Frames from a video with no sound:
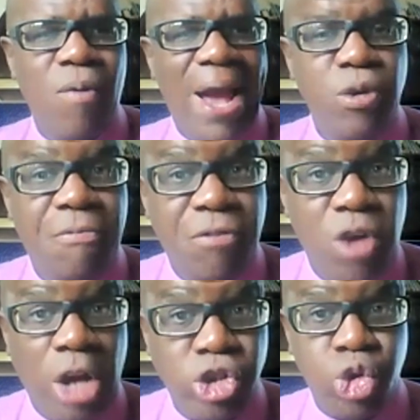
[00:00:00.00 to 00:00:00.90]
right? You've
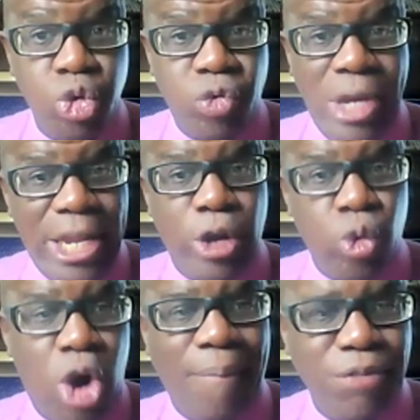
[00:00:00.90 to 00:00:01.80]
got to really
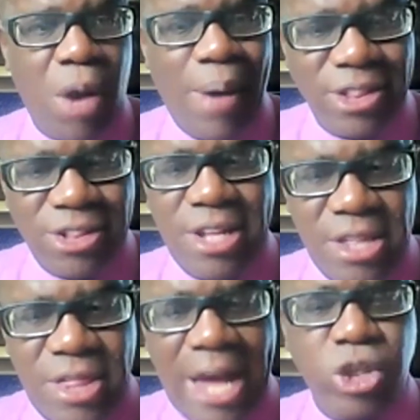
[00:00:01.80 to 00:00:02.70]
grow up now and
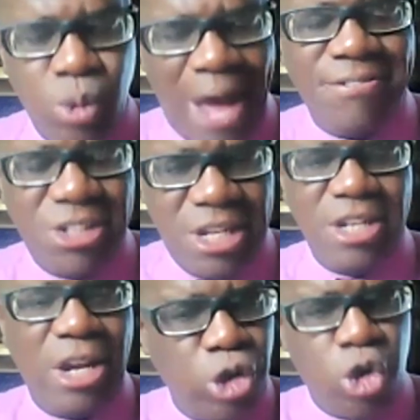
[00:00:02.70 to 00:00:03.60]
see that you have
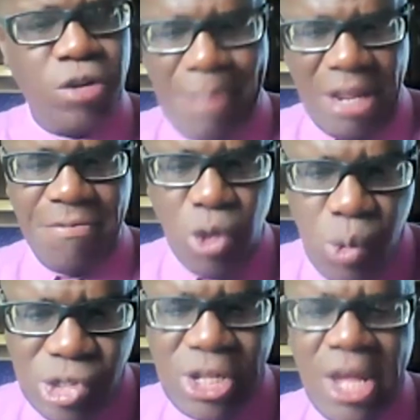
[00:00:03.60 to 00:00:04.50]
seen and heard many
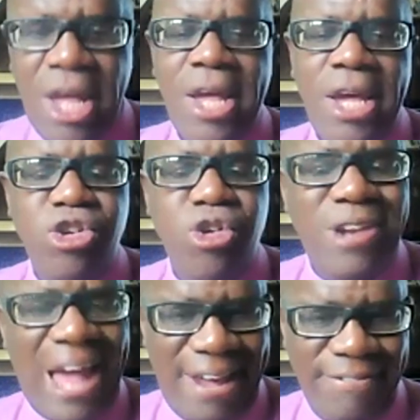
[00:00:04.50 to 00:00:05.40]
views in
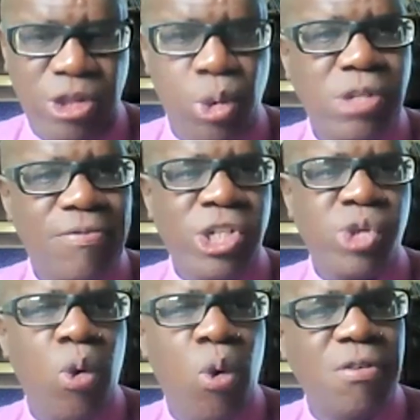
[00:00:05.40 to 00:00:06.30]
your lives. Those of us
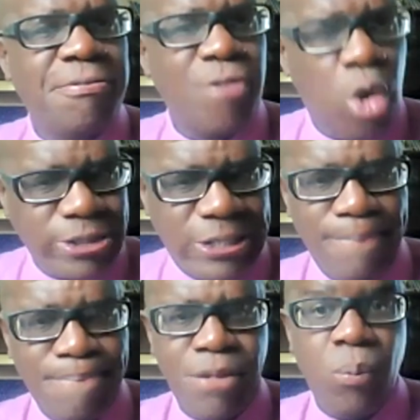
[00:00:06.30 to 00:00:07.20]
who are over
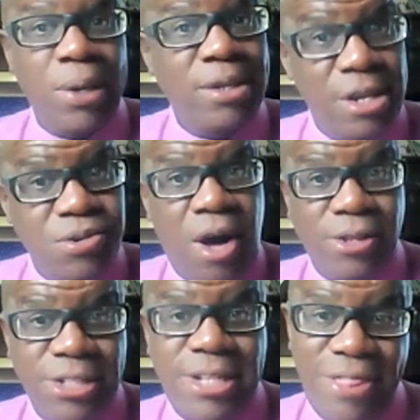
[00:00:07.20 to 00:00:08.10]
40, we need to
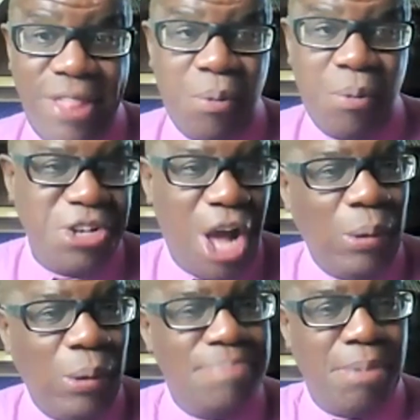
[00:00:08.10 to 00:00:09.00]
understand that we're
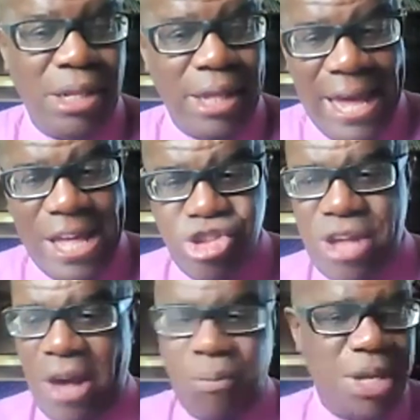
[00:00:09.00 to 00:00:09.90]
now in middle age
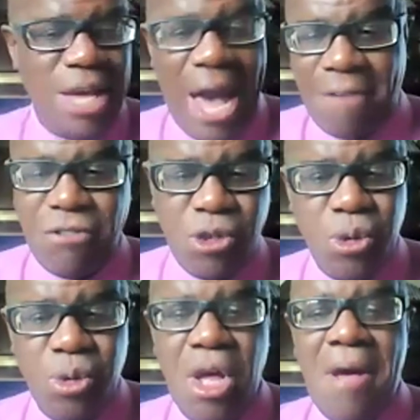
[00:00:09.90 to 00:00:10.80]
and we have
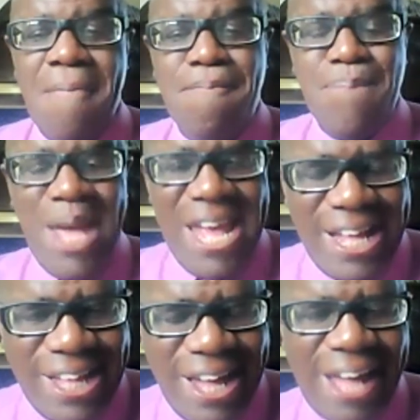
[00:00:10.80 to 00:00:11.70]
to
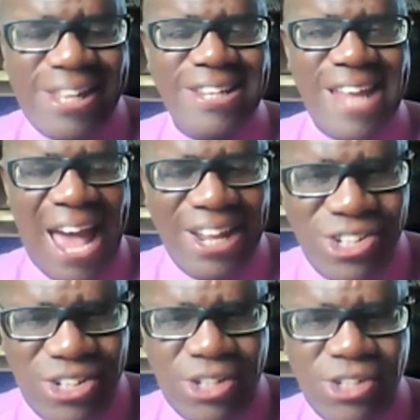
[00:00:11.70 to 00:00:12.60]
make an
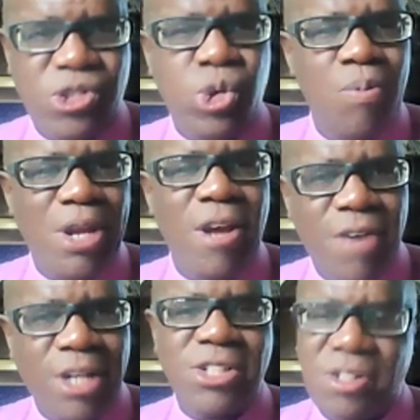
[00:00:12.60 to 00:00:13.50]
analysis. Too many
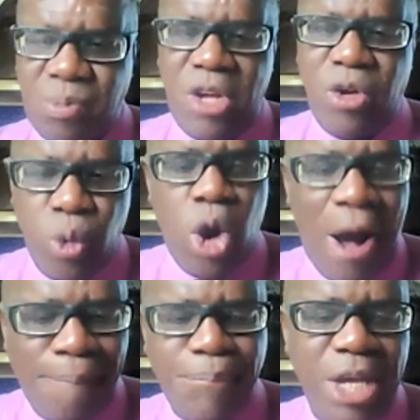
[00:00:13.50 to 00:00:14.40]
of us, we grow
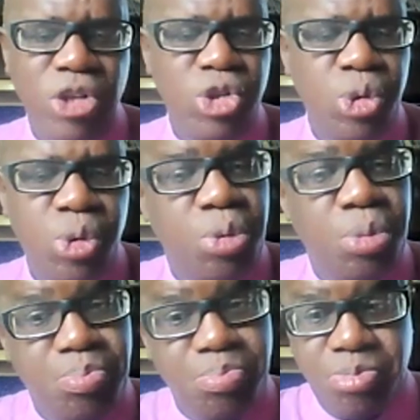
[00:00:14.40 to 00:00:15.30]
up
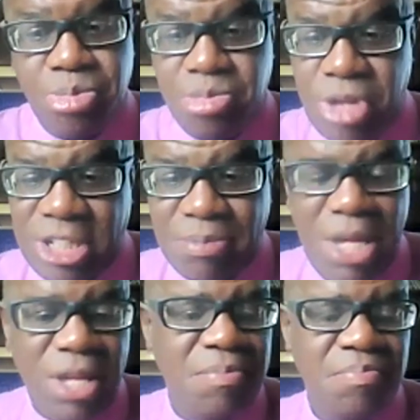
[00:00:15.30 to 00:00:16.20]
into just
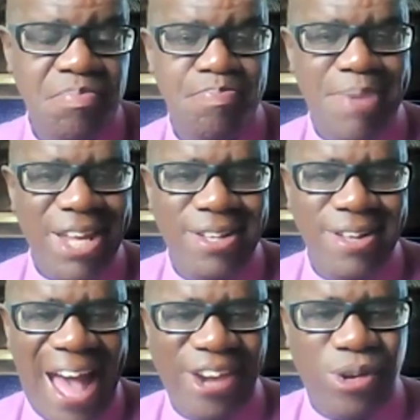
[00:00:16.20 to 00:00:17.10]
being big
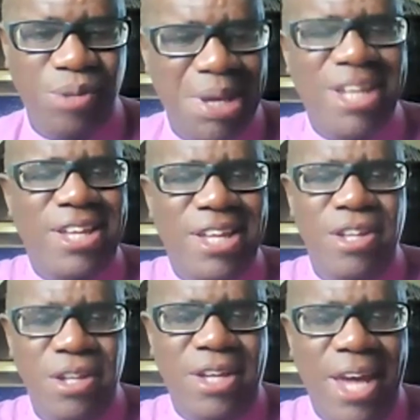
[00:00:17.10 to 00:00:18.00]
adults, big
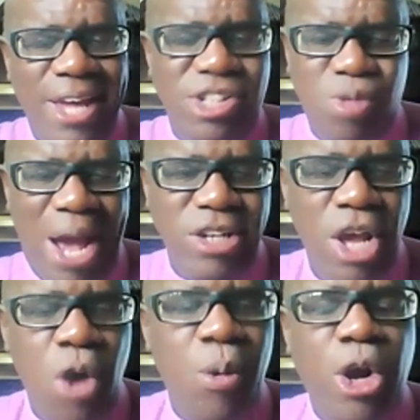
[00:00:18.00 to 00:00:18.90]
kids, right?
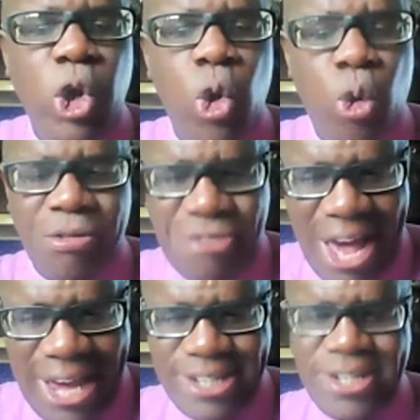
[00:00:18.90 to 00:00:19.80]
We're
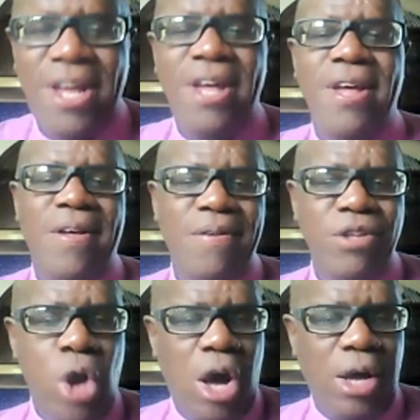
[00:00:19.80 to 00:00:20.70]
glorified
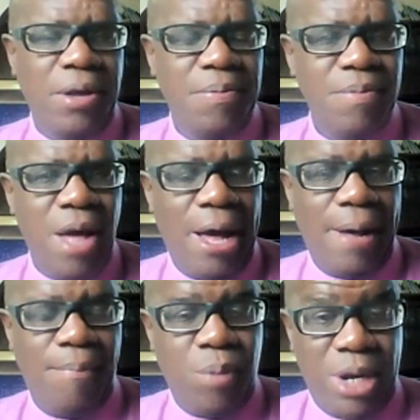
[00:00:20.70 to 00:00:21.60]
young,
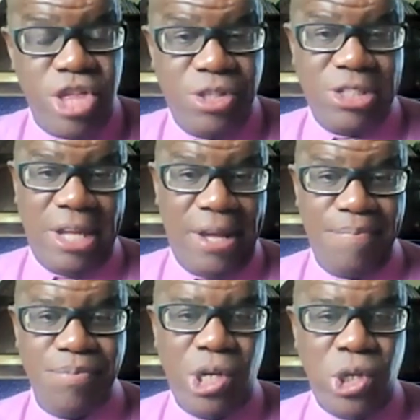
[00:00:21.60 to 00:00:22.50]
well, I shouldn't
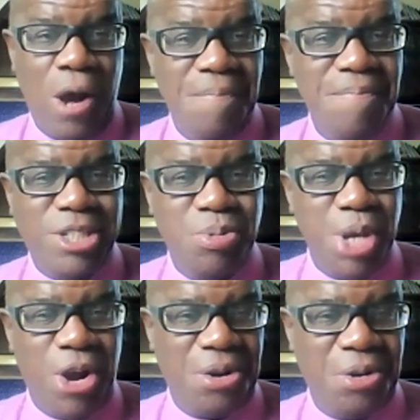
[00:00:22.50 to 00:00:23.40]
say young, but
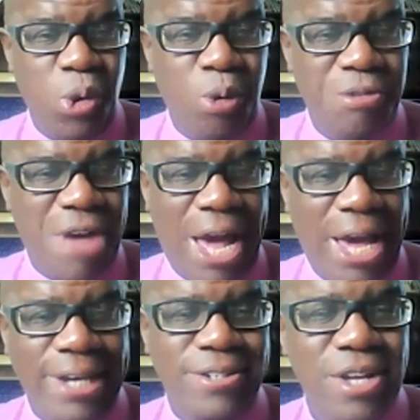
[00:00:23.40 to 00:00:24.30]
we are
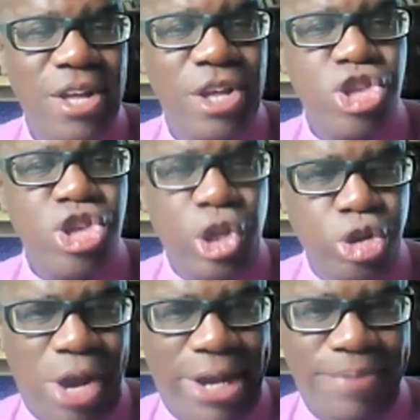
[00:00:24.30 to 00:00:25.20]
glorified
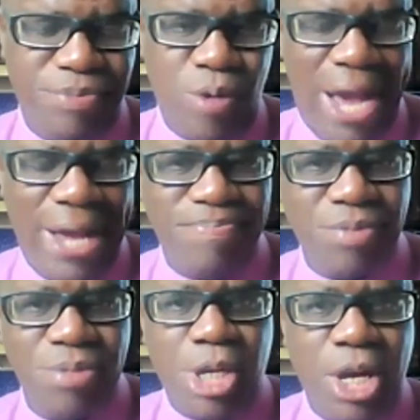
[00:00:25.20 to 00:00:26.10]
children, right?
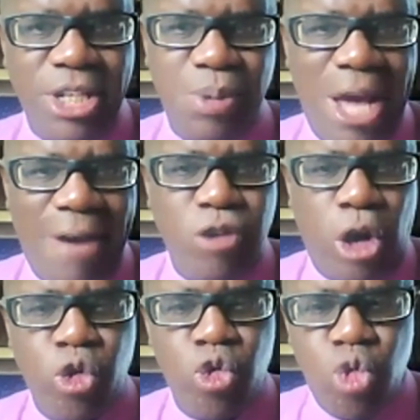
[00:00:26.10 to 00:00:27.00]
Because we have
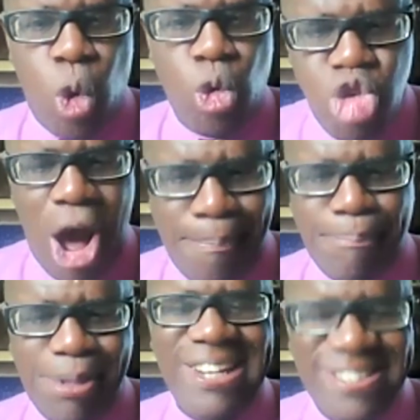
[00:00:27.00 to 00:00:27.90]
not grown
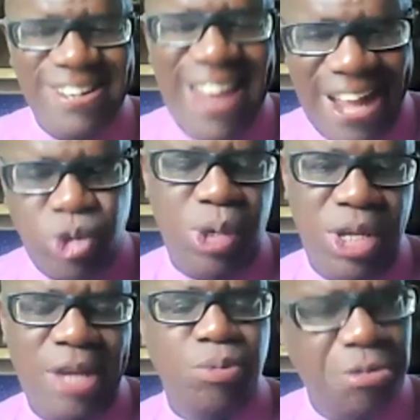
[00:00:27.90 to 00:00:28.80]
up
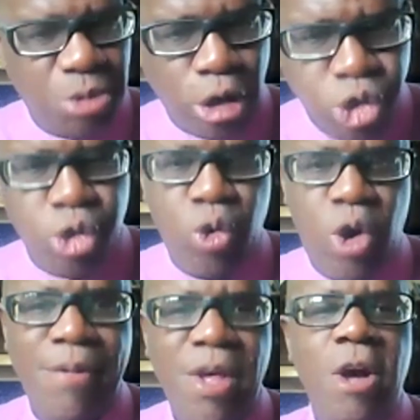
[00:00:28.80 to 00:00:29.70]
intellectually. Got to grow
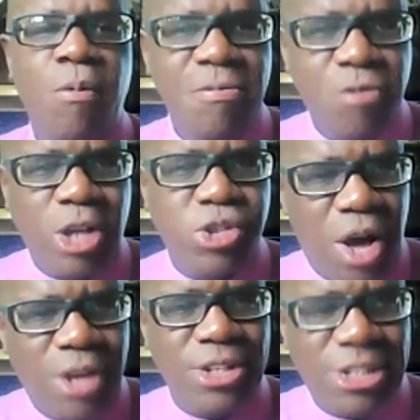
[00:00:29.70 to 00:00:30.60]
up. We've got
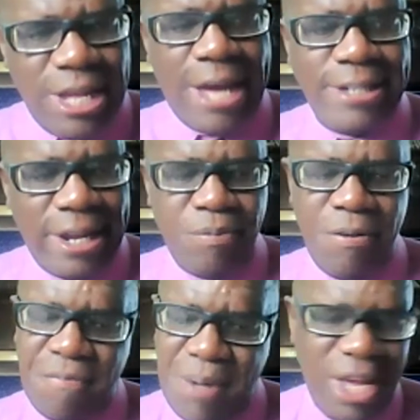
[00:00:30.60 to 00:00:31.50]
to understand, and
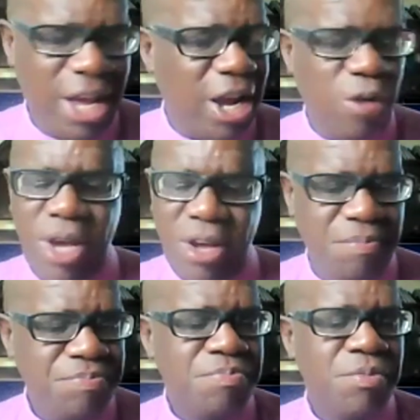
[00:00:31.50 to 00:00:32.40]
we've been
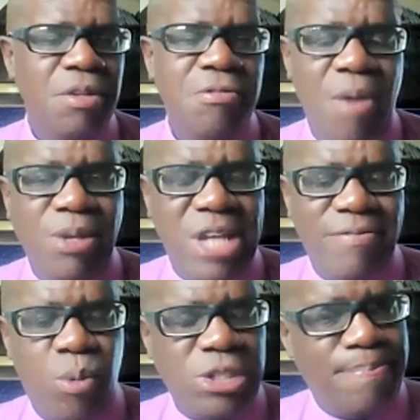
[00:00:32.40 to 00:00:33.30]
hearing from the
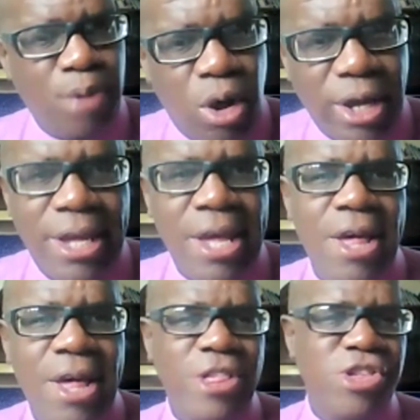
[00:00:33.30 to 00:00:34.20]
devil was a boy,
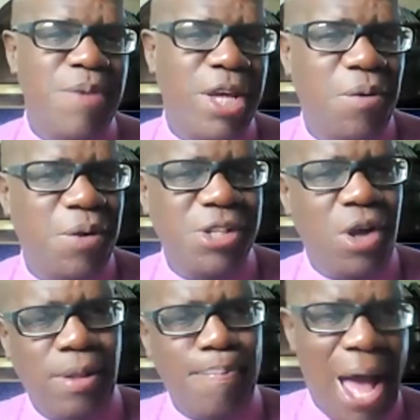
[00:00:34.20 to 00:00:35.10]
that Jamaica was
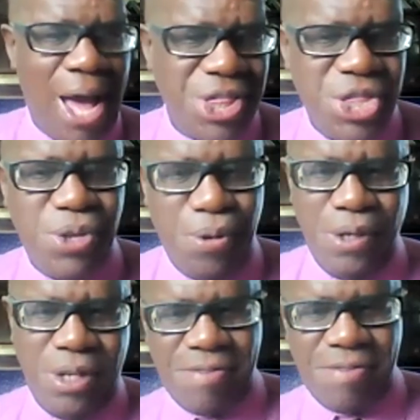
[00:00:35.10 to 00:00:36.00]
on the path
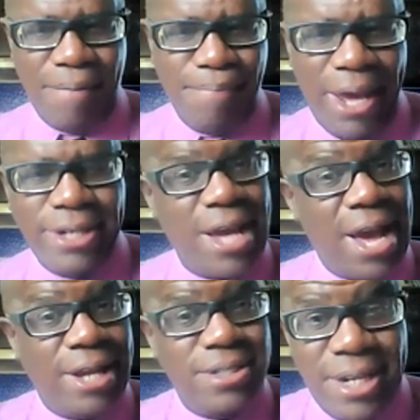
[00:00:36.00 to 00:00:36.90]
to development,
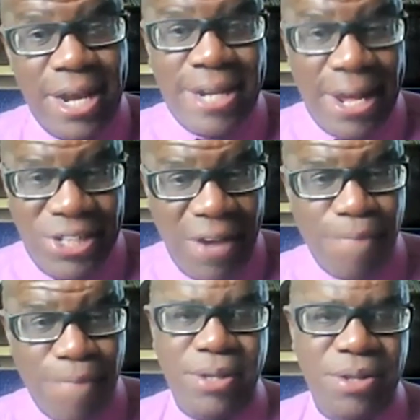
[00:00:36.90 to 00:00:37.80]
and it has
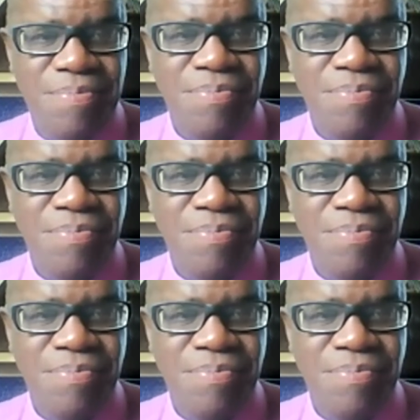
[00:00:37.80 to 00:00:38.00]
never been.